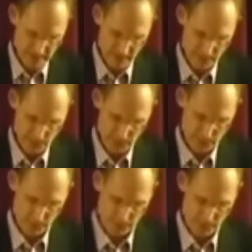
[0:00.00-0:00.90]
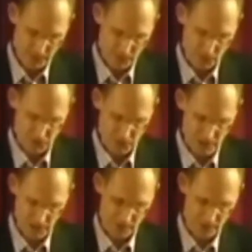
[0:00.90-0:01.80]
he has been a professor or
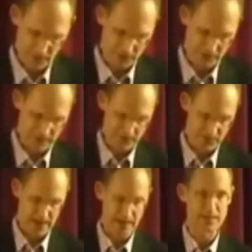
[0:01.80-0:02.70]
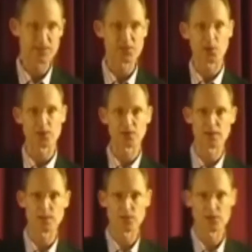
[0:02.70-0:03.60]
scholar in residence at, so it
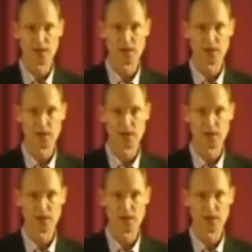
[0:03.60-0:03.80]
seems,